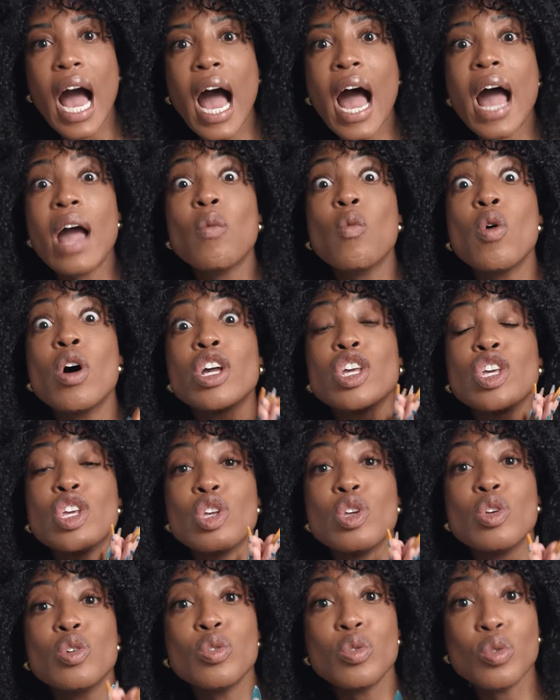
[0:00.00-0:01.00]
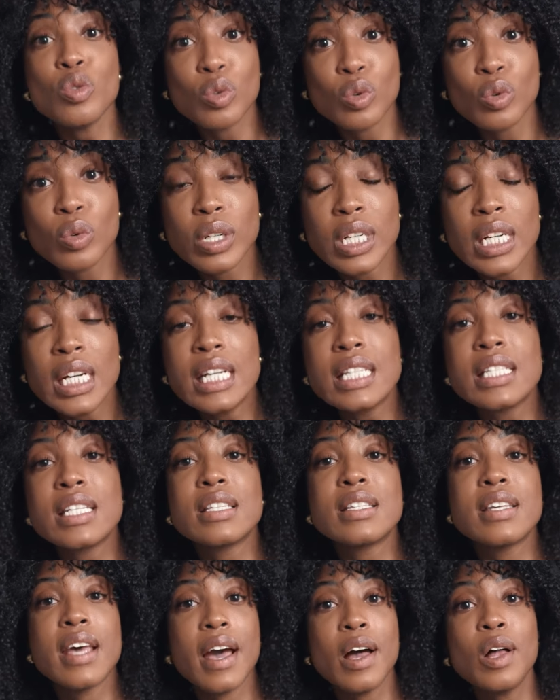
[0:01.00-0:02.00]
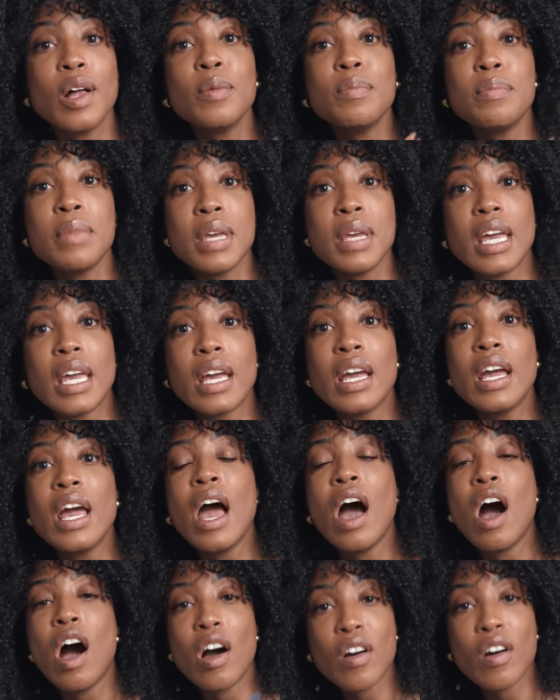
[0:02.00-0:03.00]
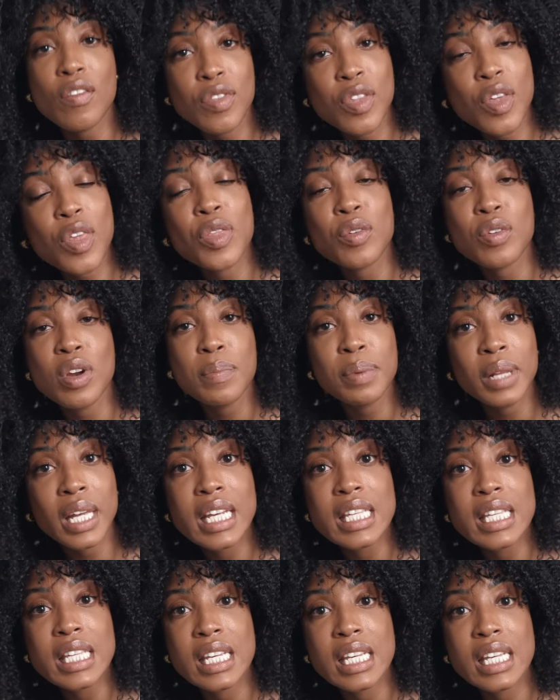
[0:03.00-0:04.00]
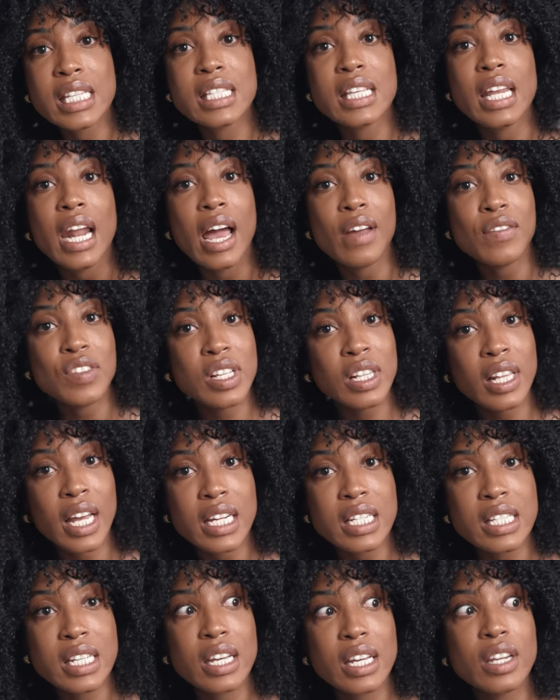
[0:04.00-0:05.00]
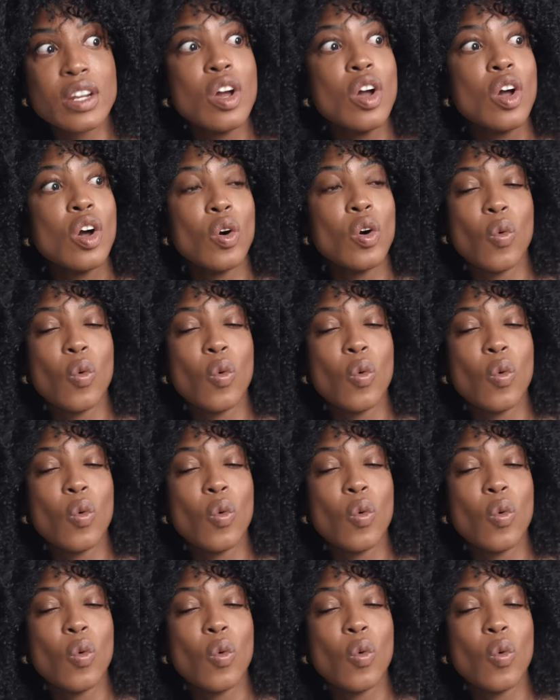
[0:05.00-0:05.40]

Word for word: I want you to tell me of the three places that I've selected,